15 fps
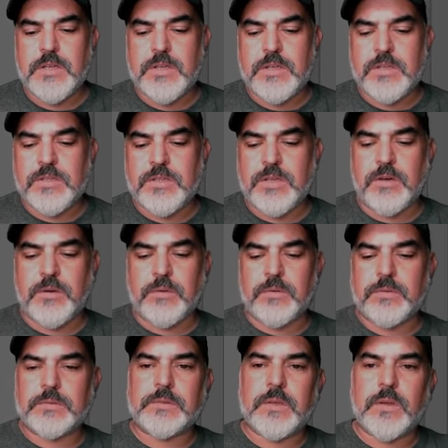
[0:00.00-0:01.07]
So
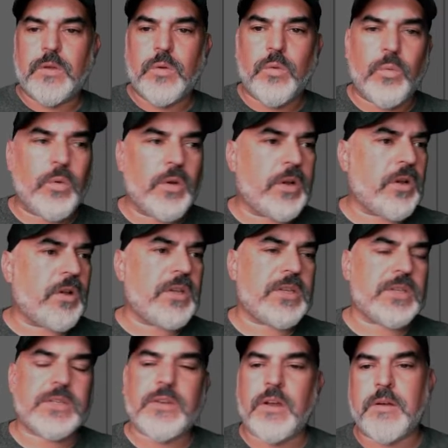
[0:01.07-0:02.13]
we're going to
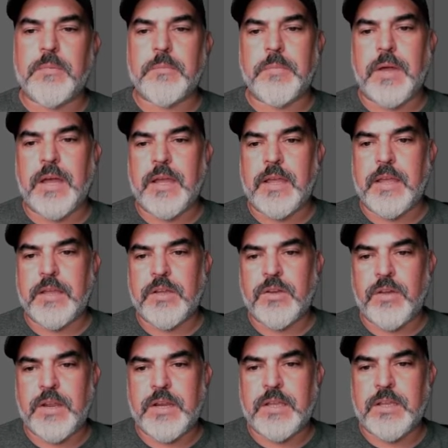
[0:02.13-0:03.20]
start by
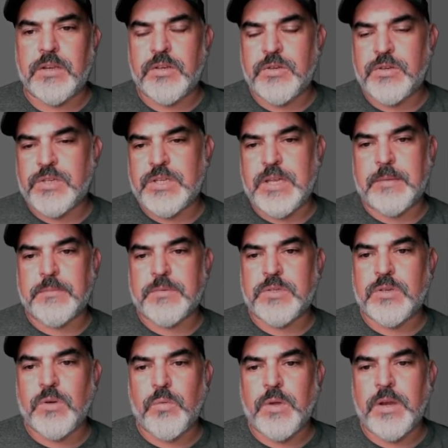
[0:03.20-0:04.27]
creating a new shape.
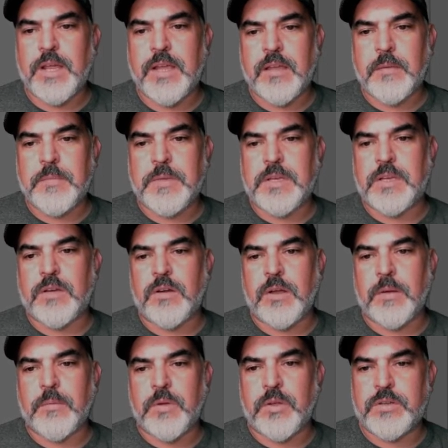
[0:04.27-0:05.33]
So when I come in here,
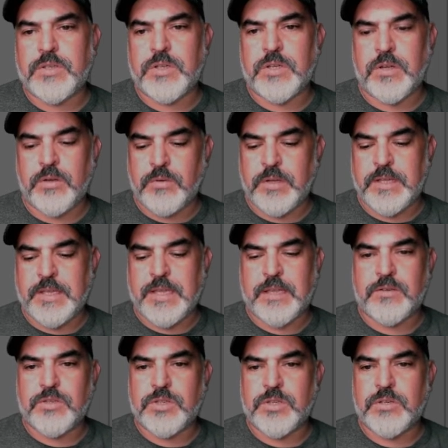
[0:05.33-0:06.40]
I'm going to go
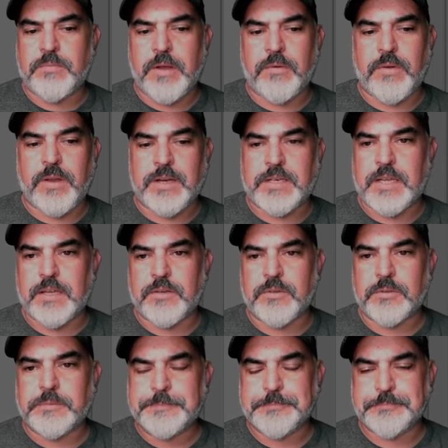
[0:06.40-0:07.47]
again to my
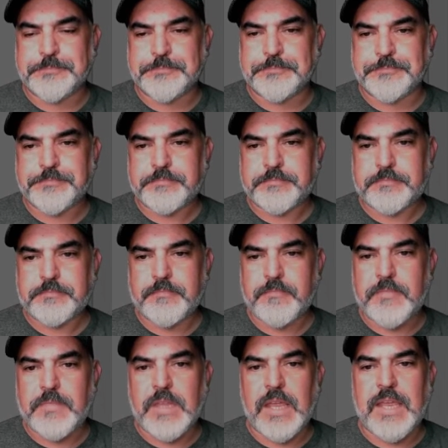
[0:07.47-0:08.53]
rectangle.
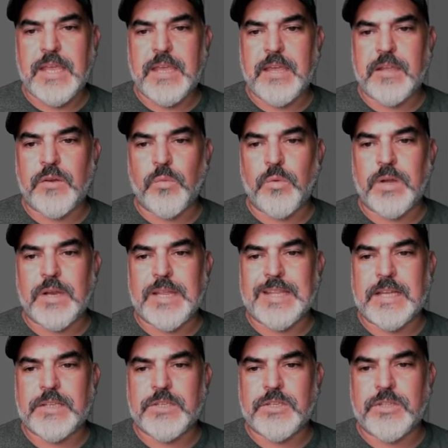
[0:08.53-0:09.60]
And what I'd
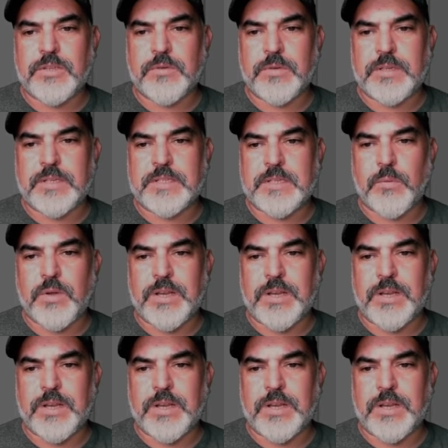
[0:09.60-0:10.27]
like to do is I want to